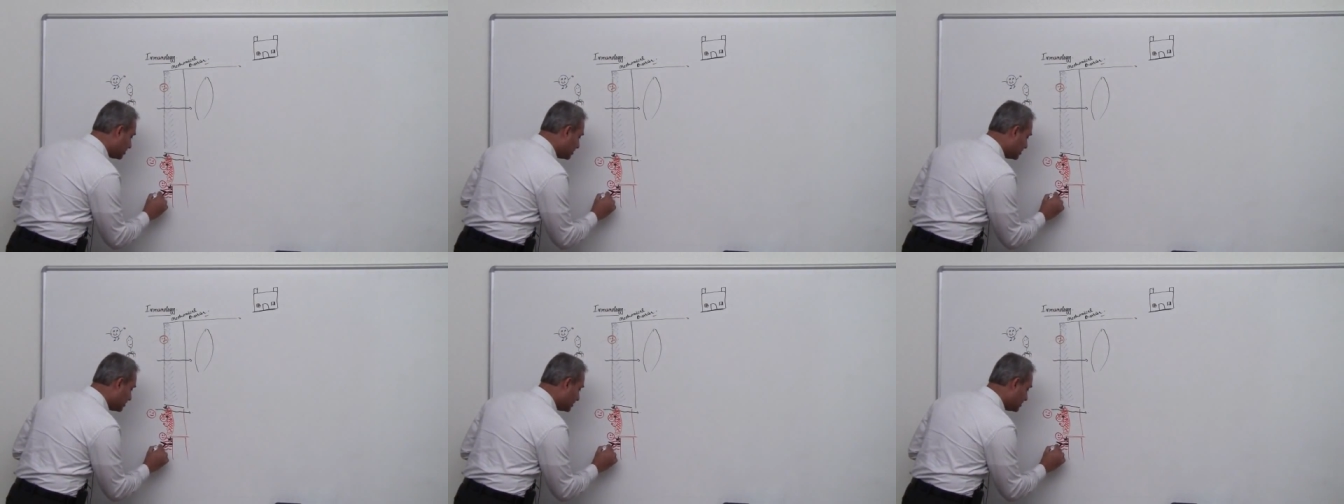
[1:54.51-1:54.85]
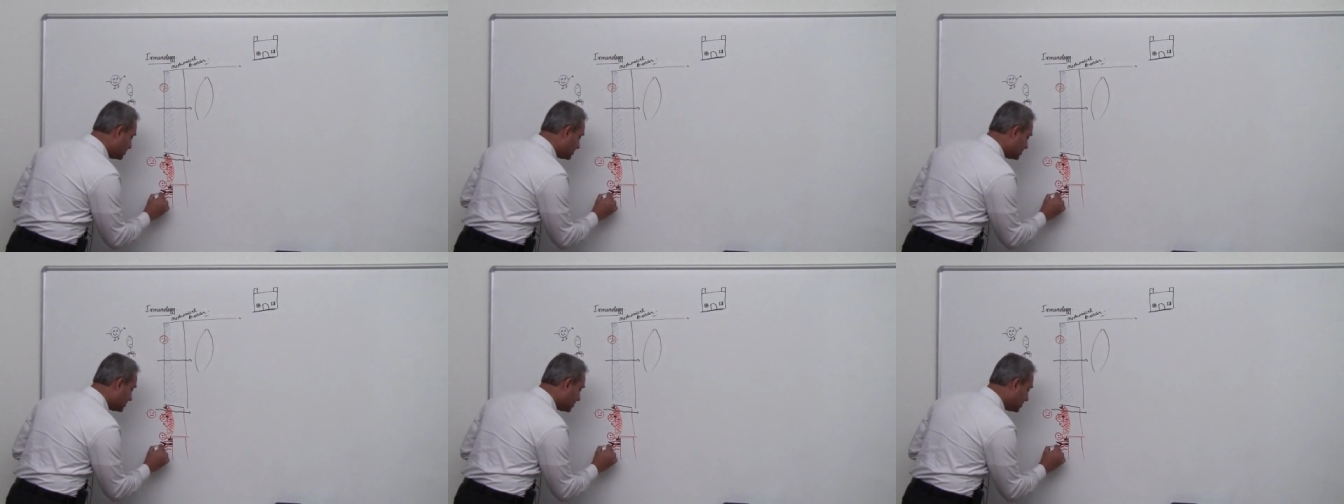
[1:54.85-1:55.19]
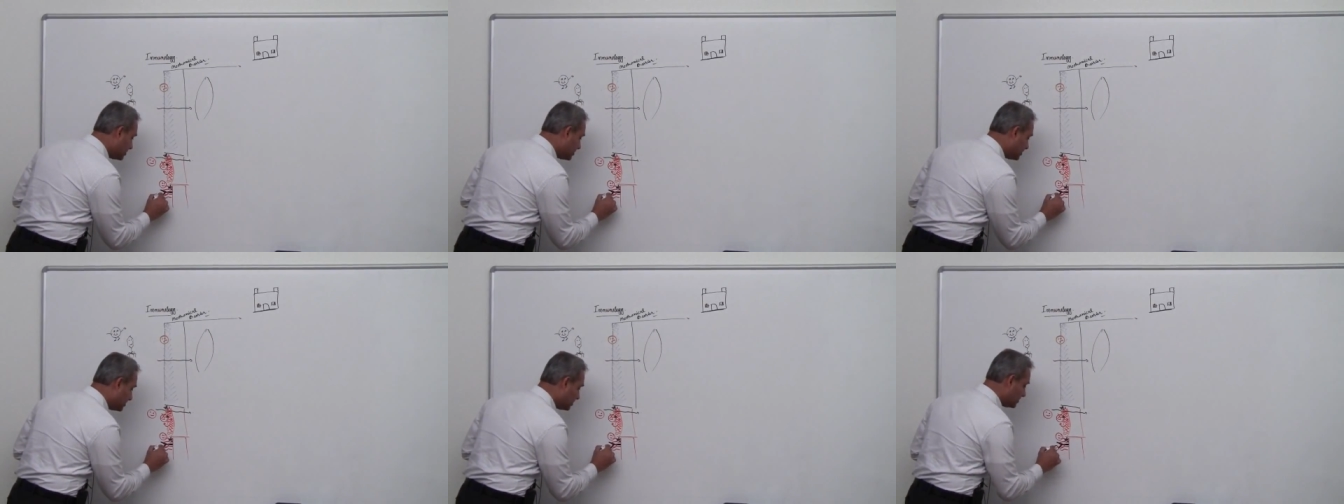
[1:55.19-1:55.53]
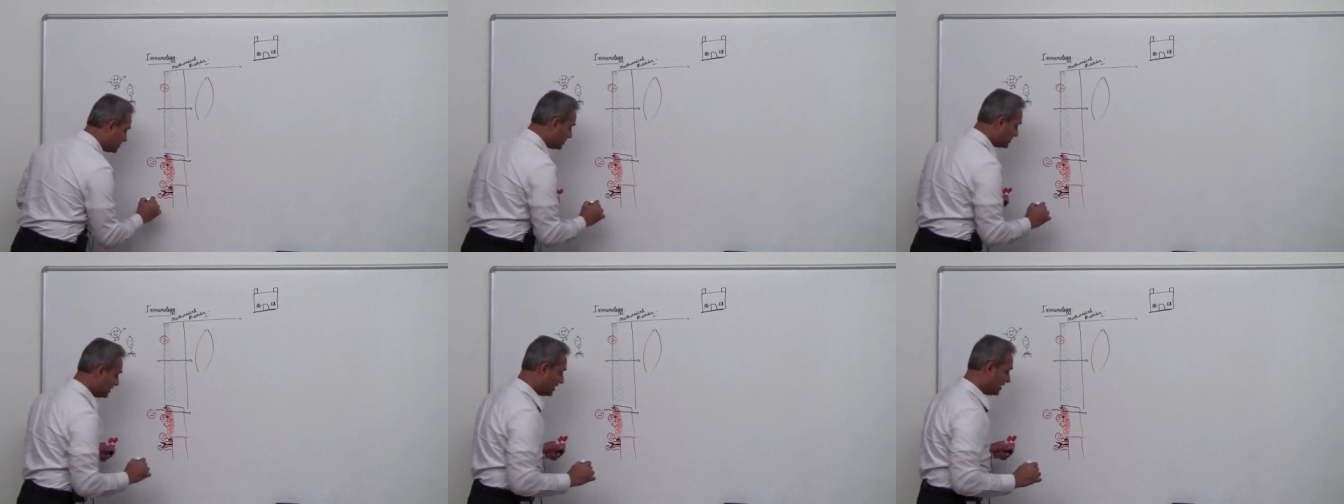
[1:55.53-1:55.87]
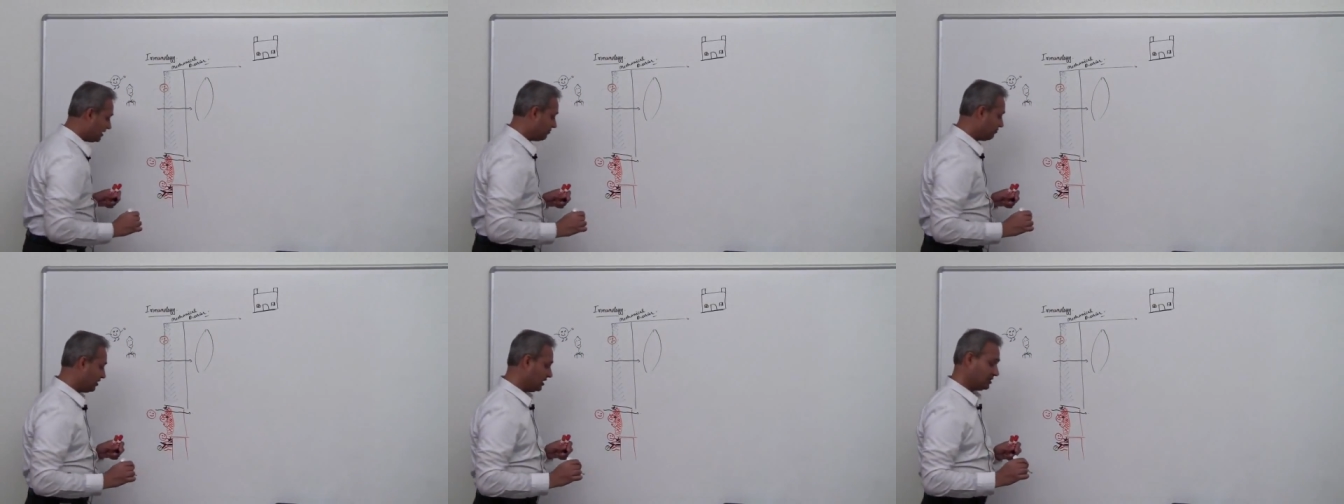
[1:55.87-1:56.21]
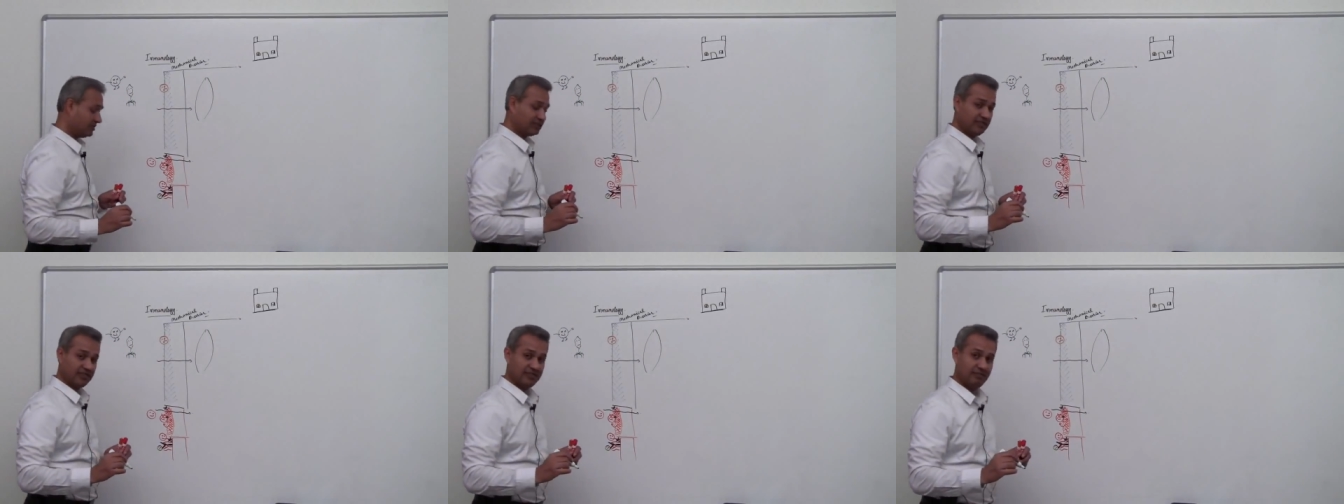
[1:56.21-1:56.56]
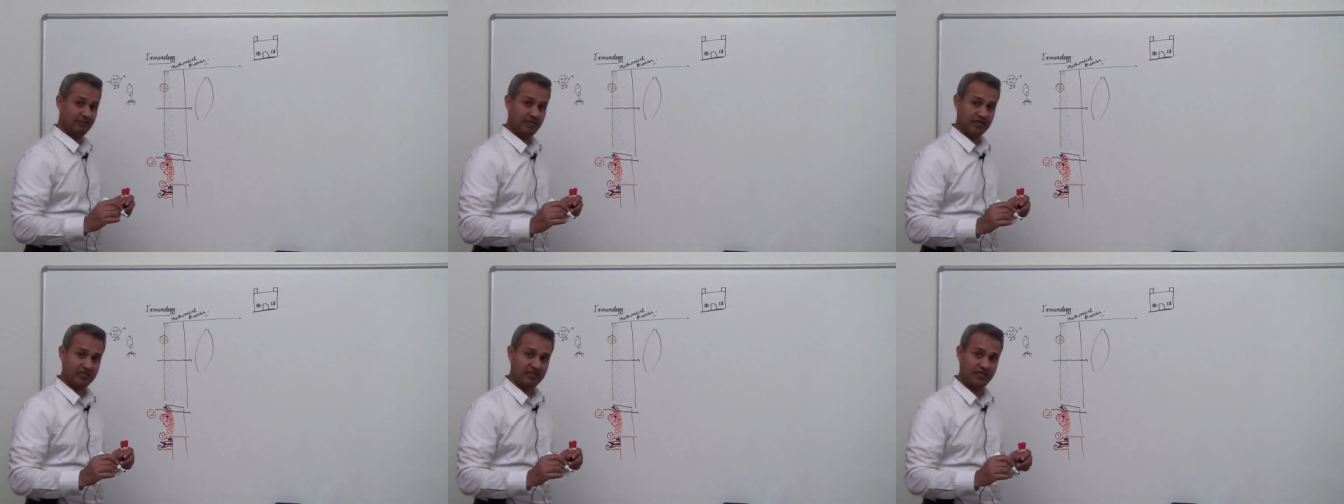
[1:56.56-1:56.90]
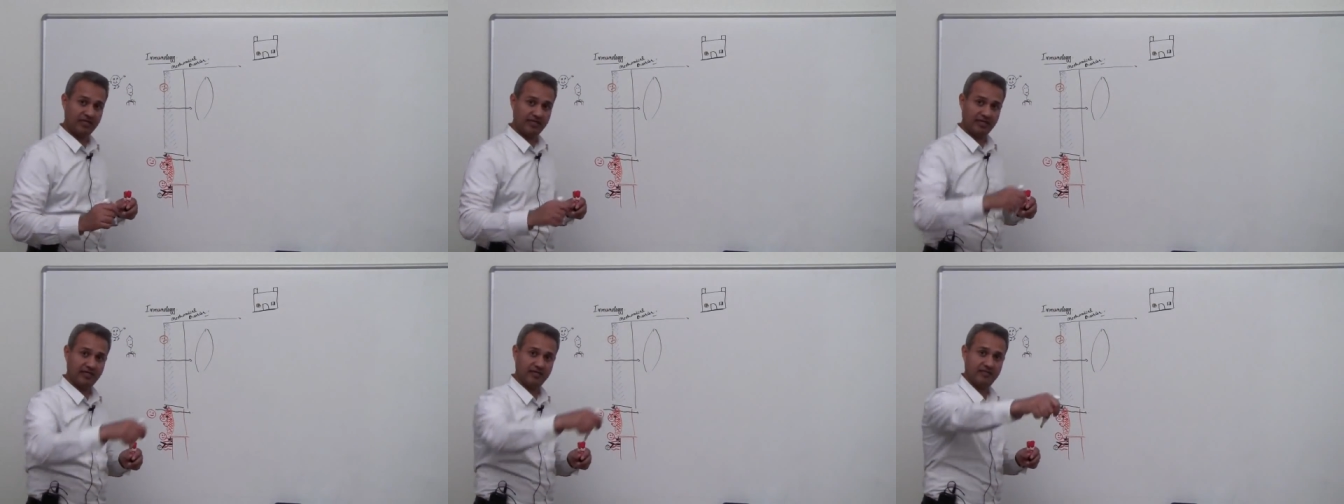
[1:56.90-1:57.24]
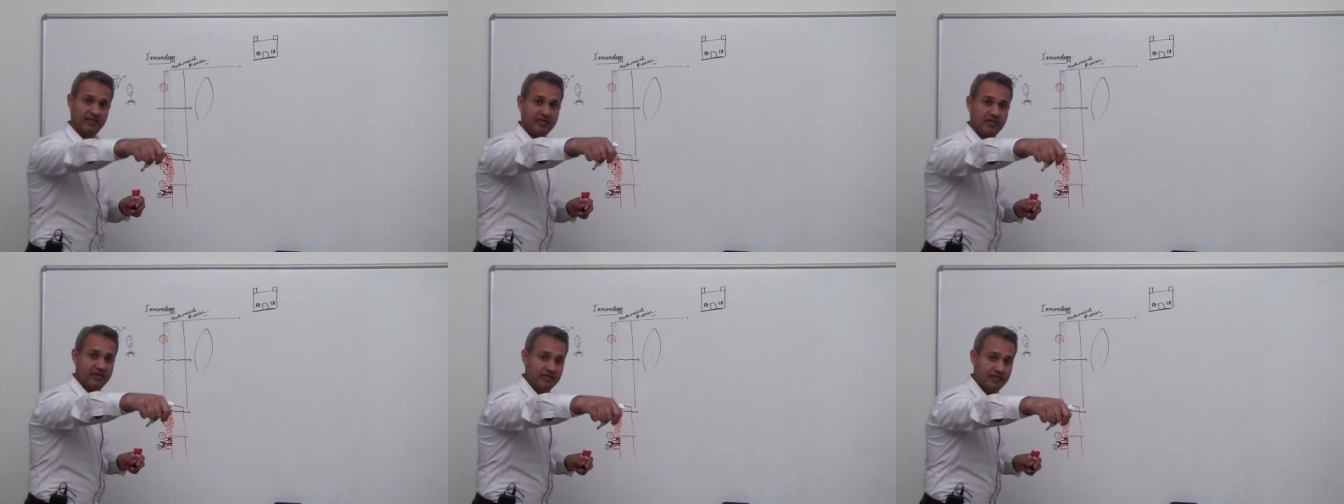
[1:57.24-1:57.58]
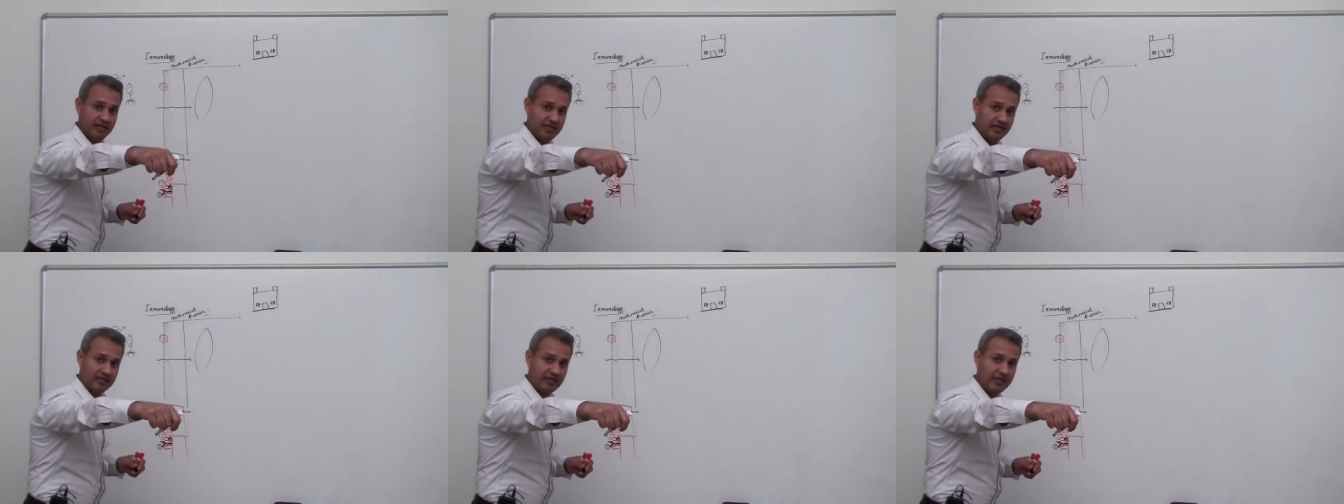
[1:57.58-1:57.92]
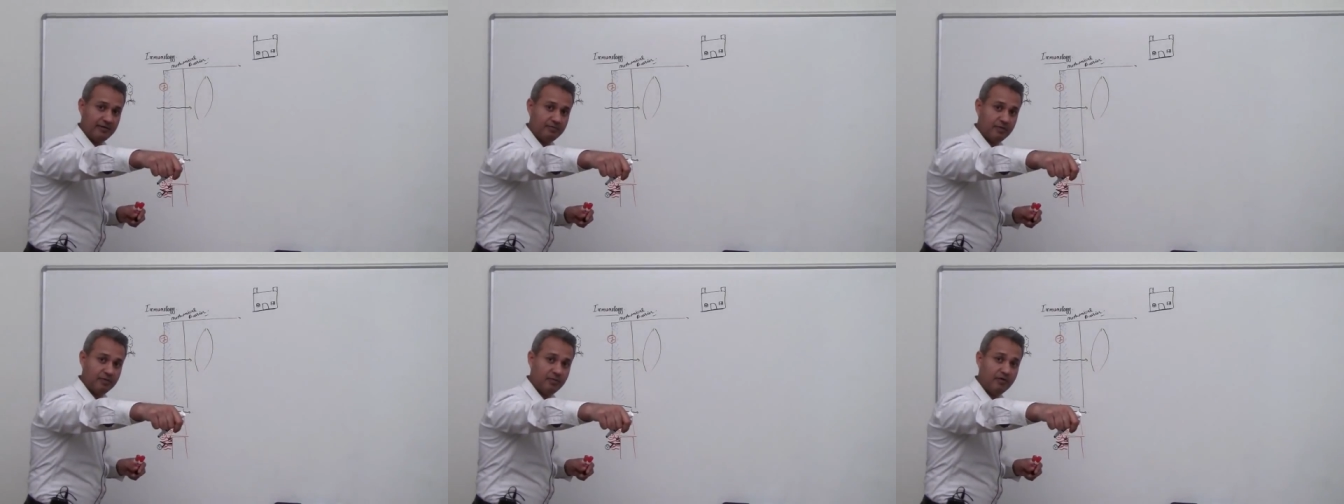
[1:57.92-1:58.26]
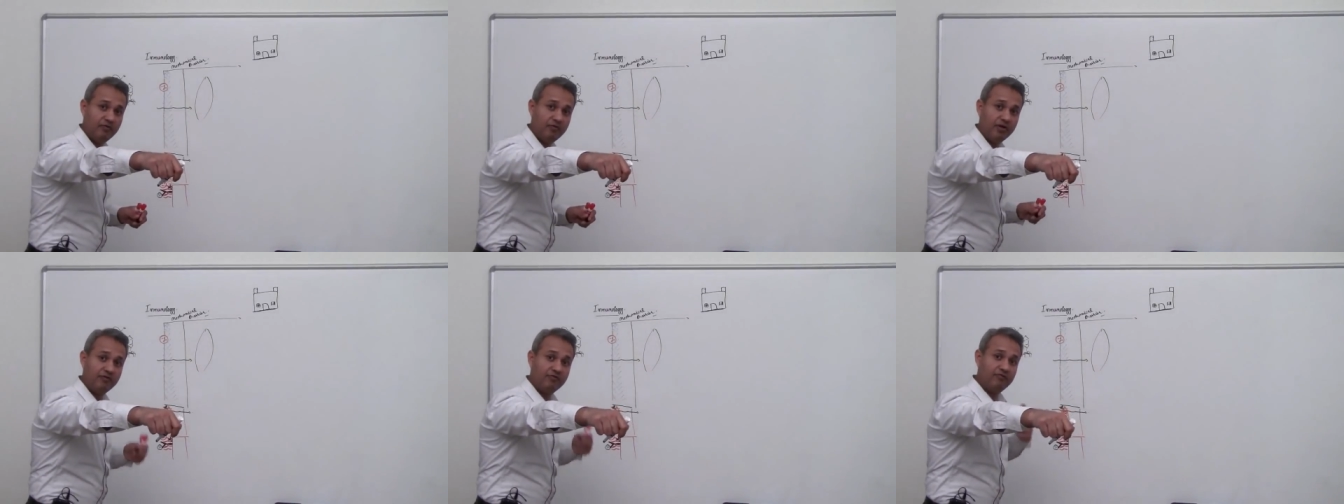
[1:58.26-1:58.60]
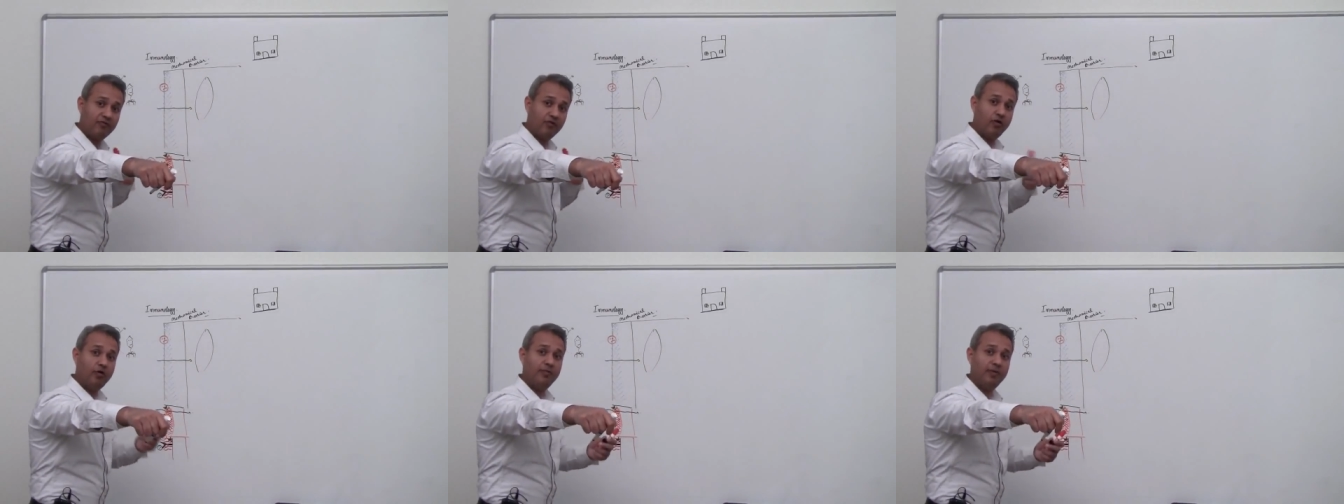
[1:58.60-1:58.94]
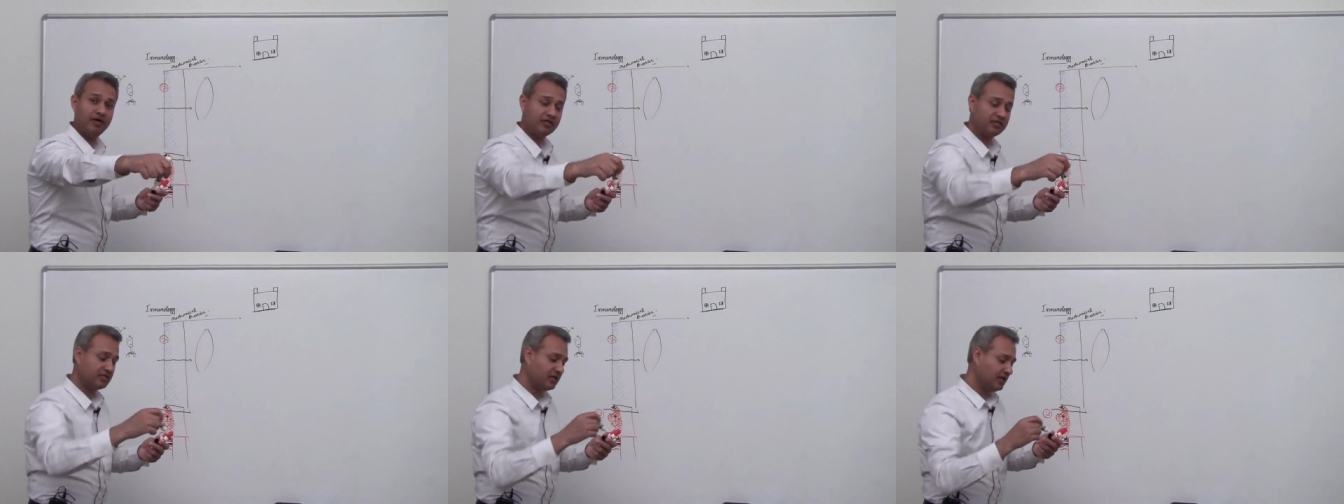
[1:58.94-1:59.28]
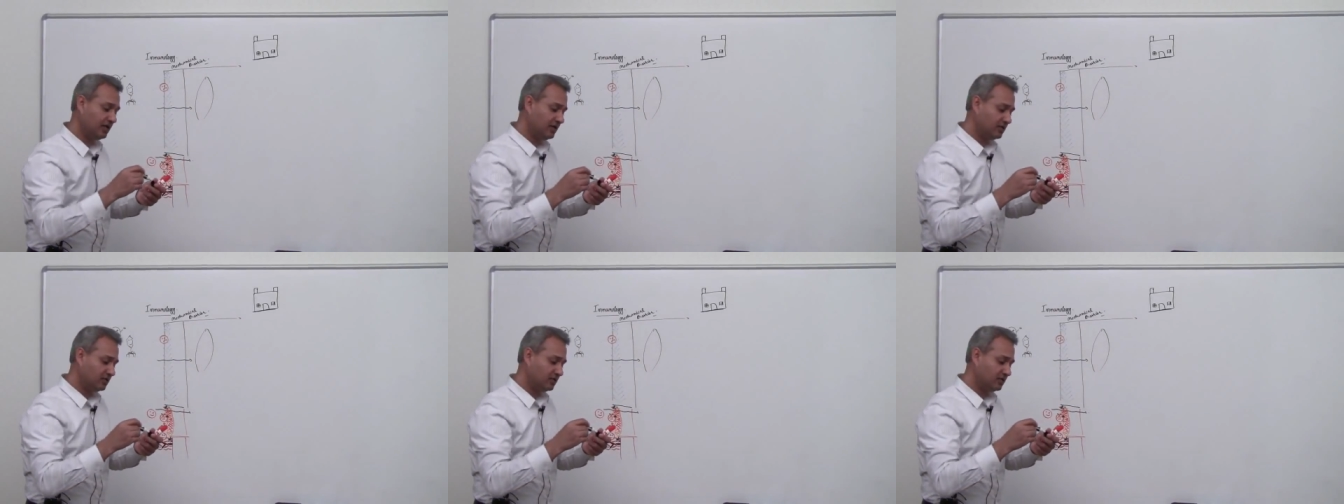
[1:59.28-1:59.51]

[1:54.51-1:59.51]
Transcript: these sad viruses and bacteria,s they can keep them away from us.